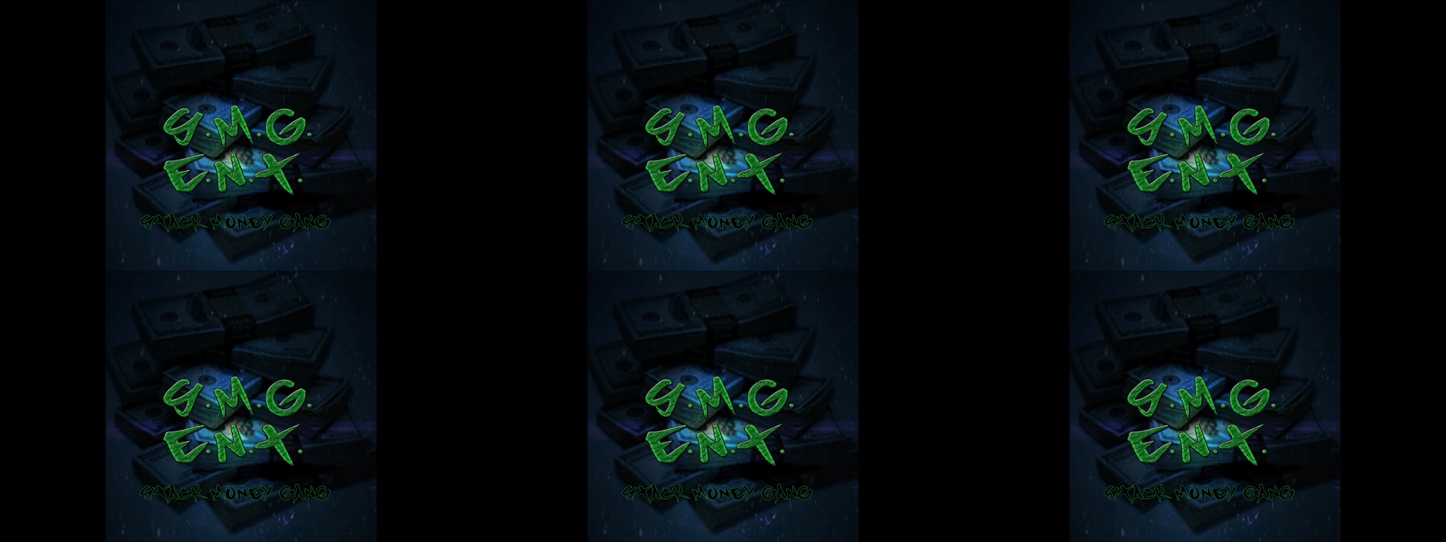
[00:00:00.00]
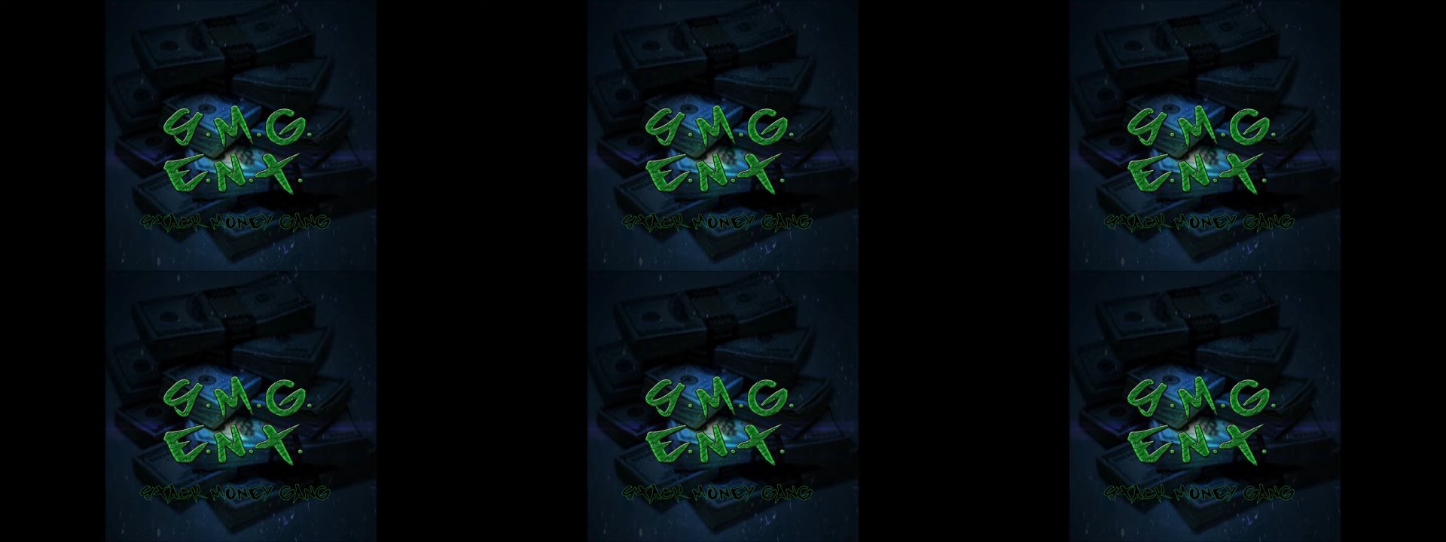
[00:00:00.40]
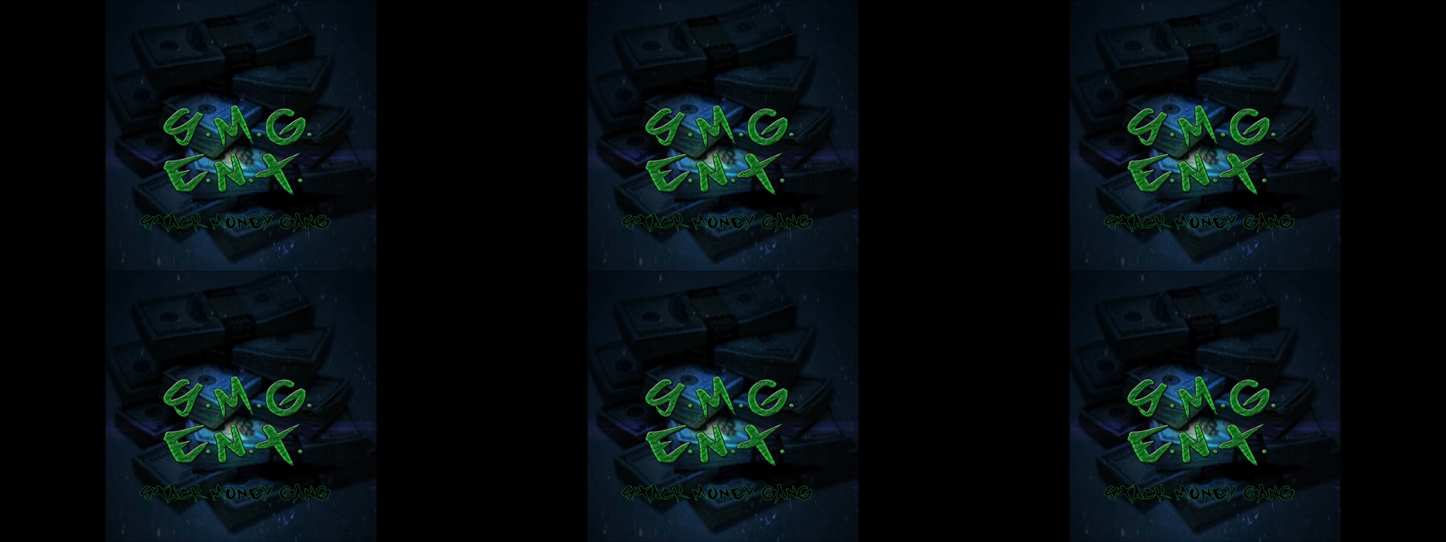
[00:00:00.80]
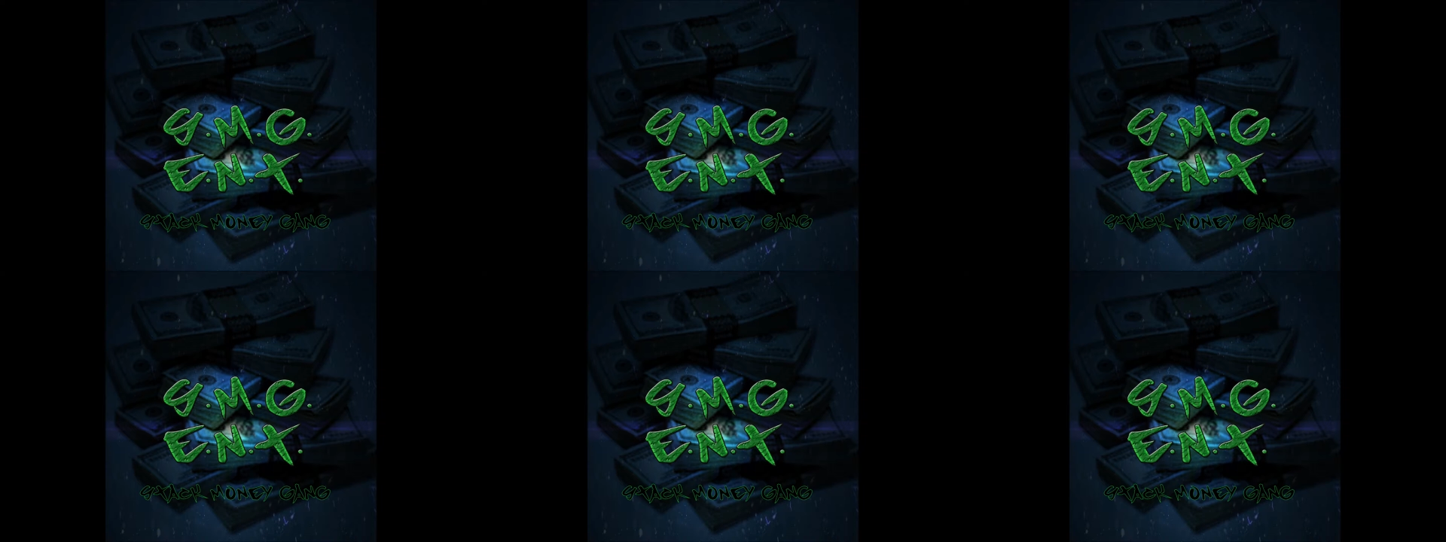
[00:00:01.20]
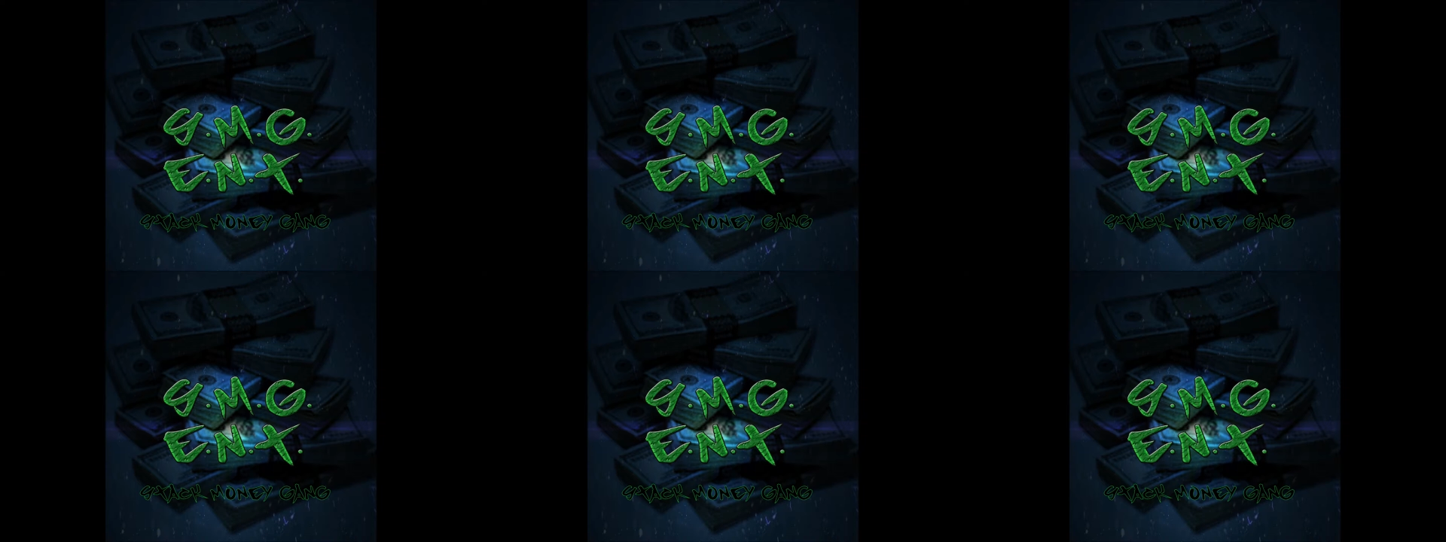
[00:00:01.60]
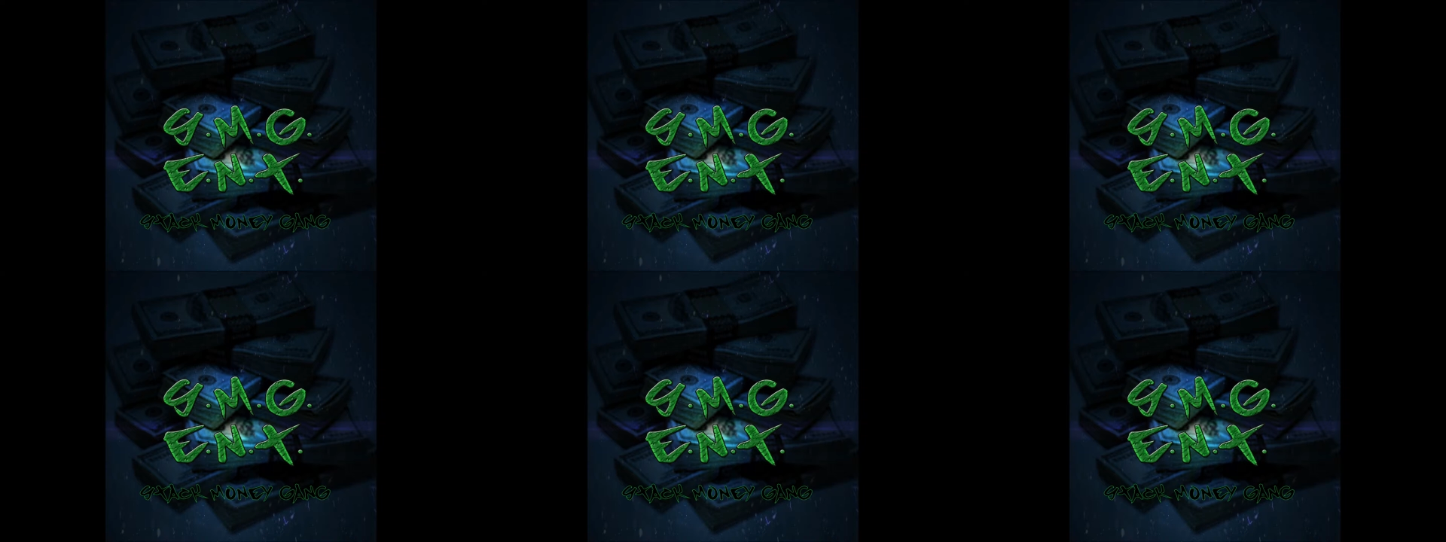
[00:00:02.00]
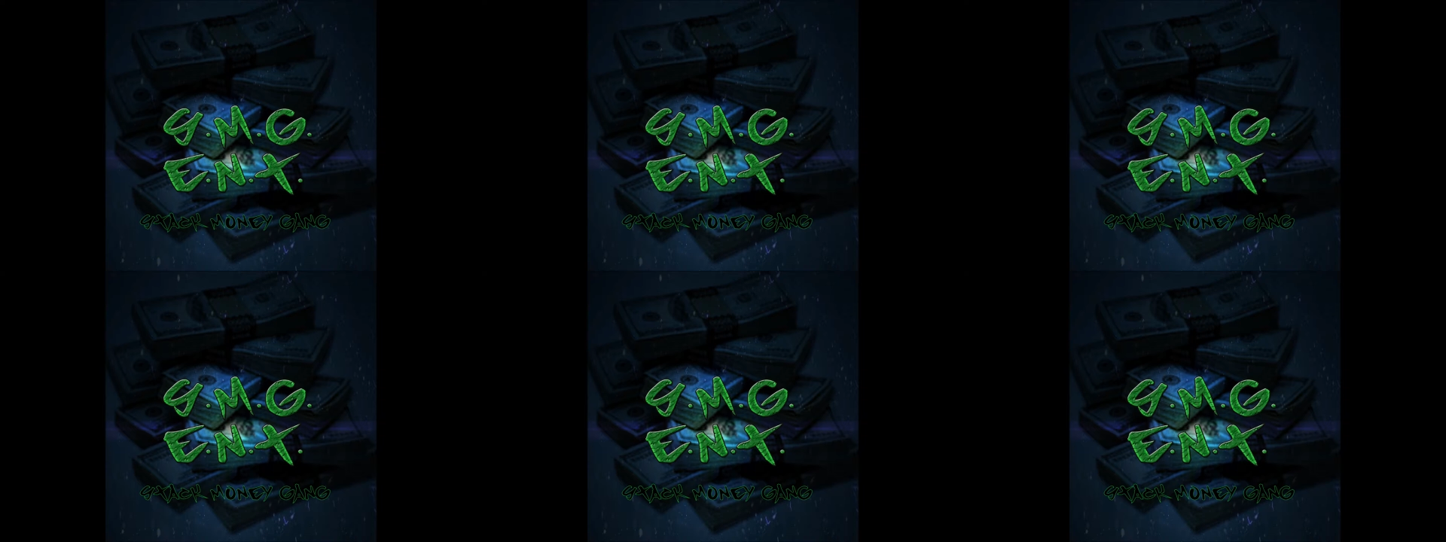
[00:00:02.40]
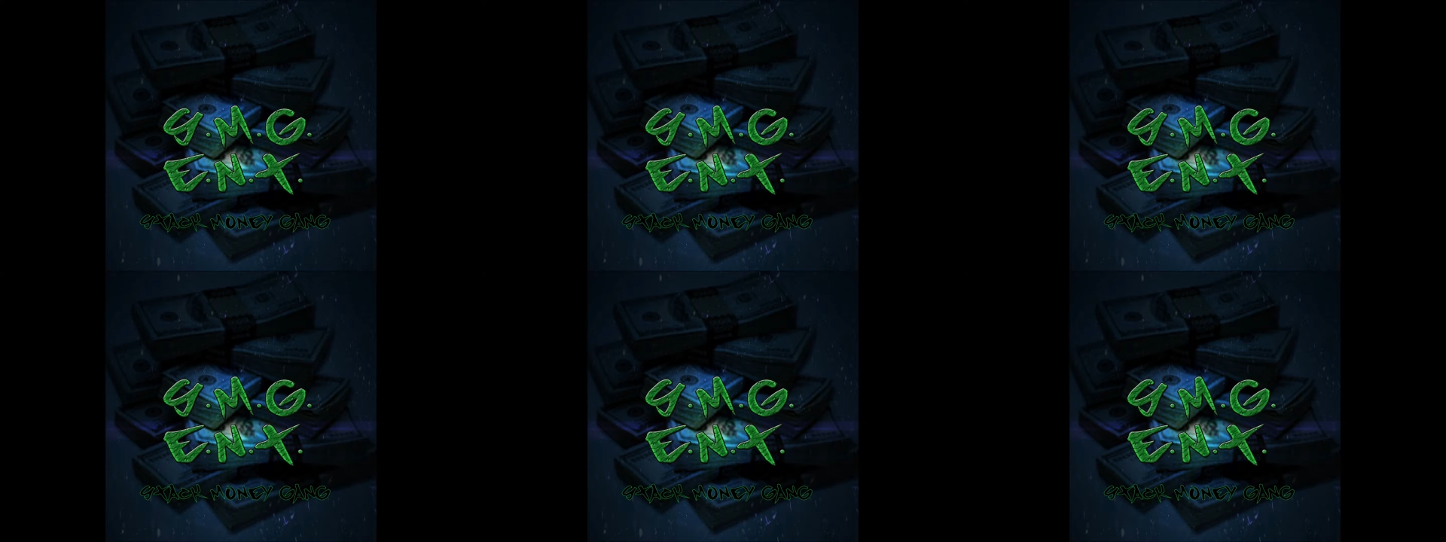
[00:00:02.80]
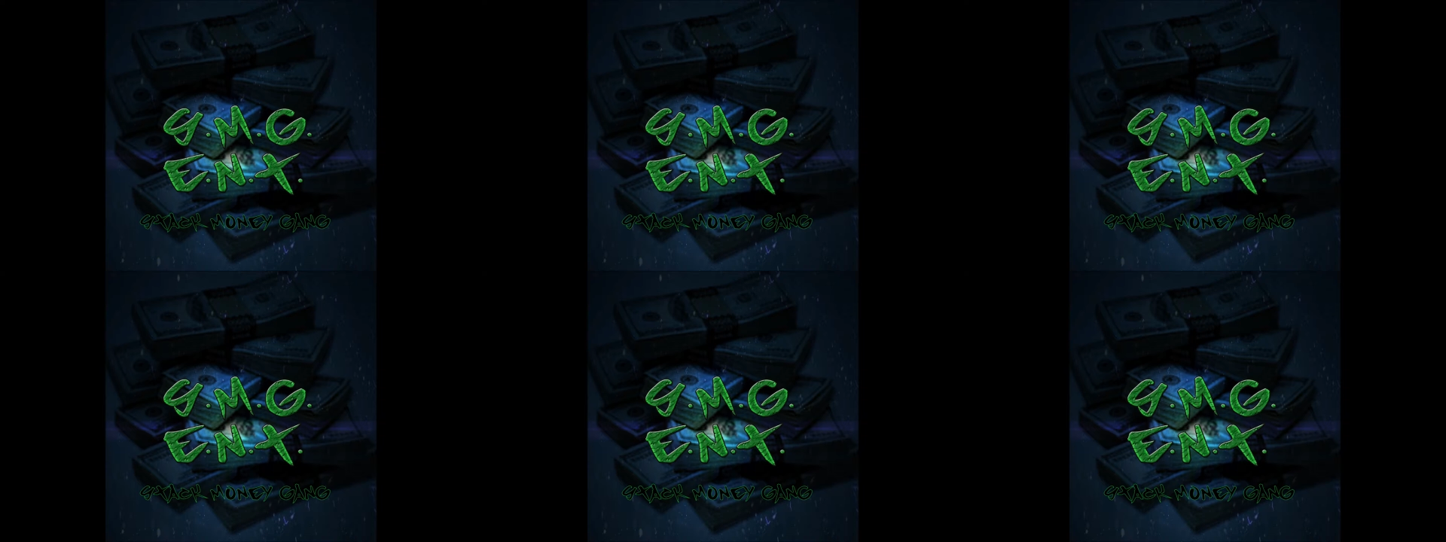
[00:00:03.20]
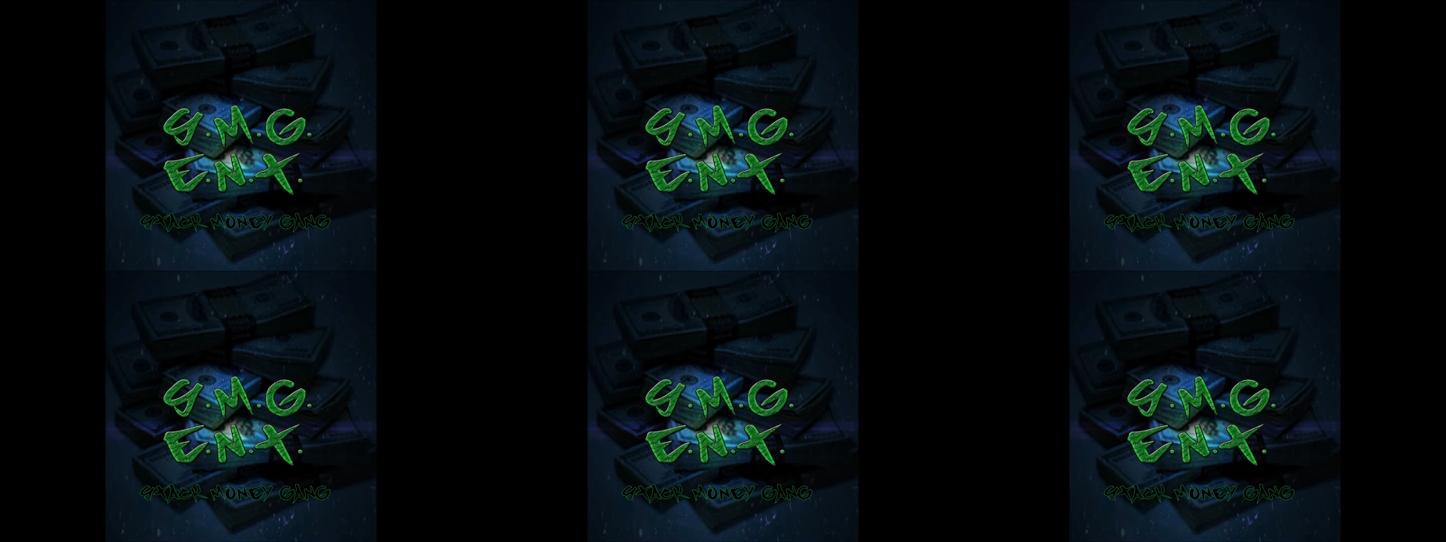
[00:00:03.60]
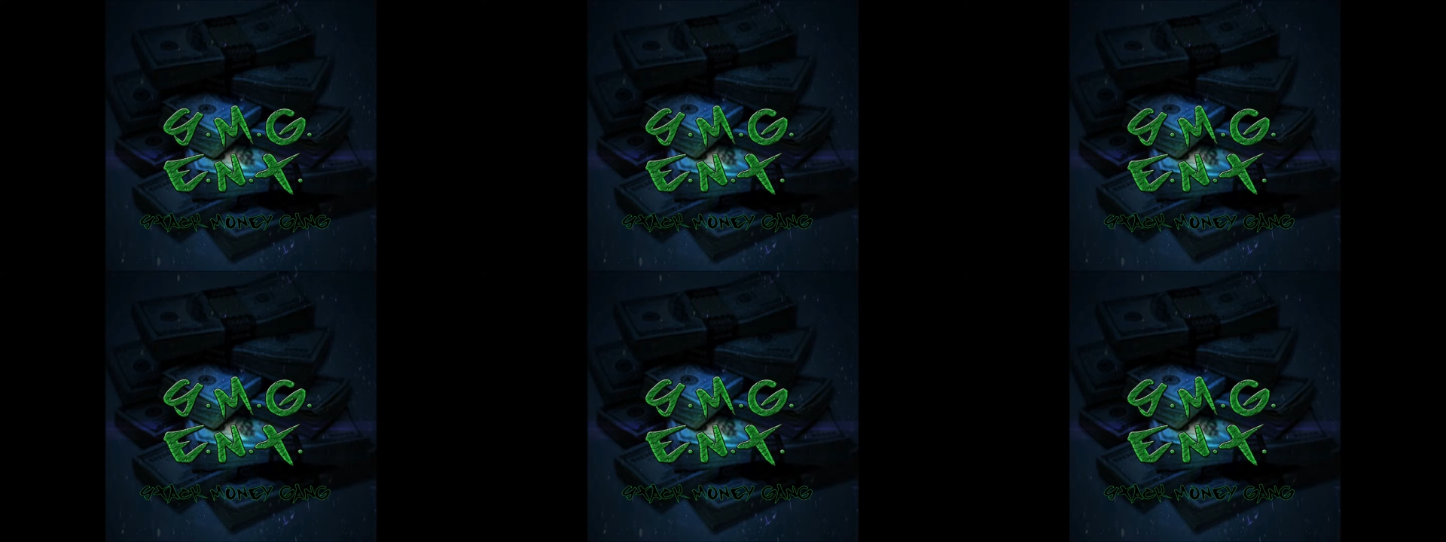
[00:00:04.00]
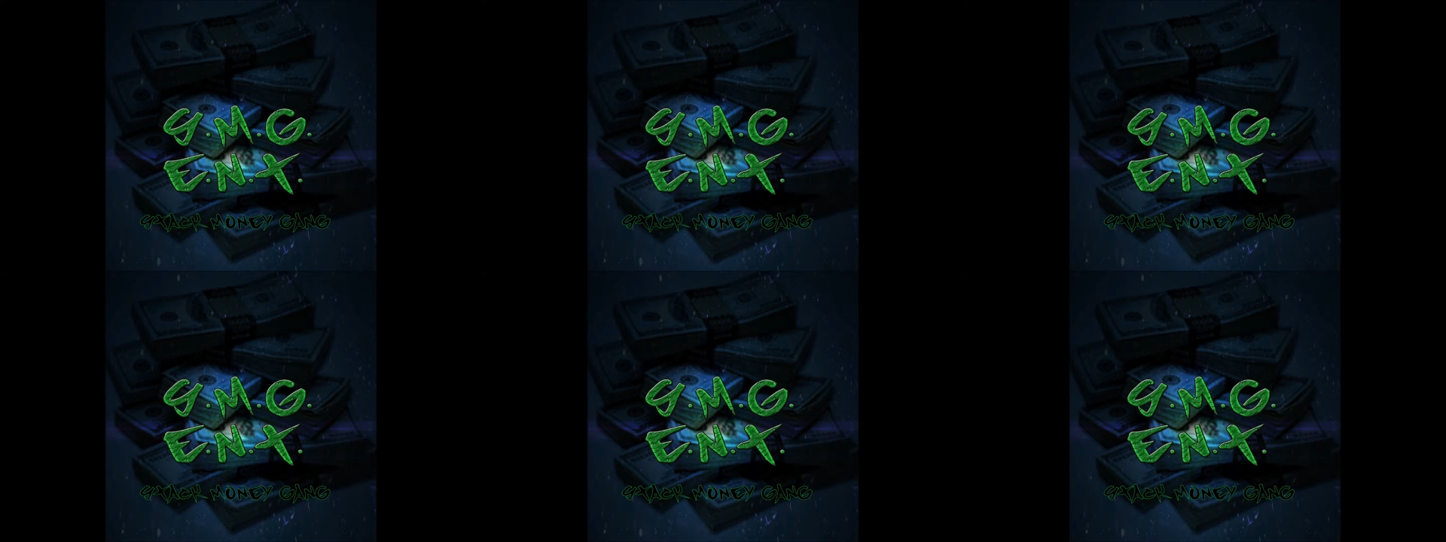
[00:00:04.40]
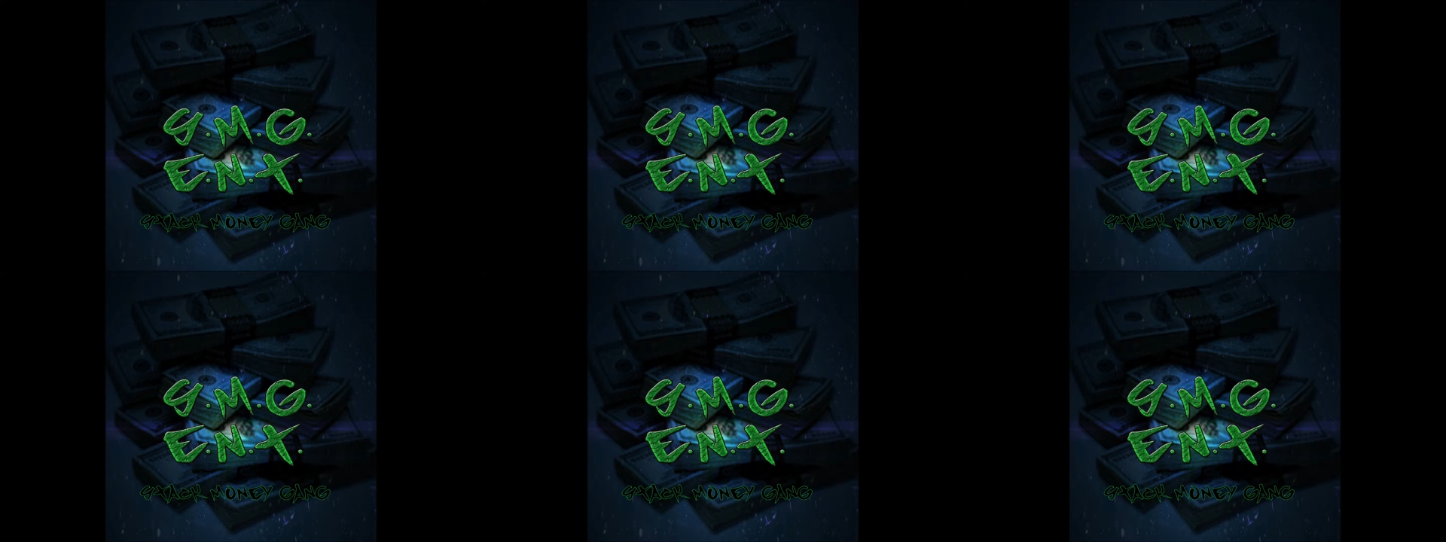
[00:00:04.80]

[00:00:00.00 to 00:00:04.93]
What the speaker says: [unreadable: no face in view]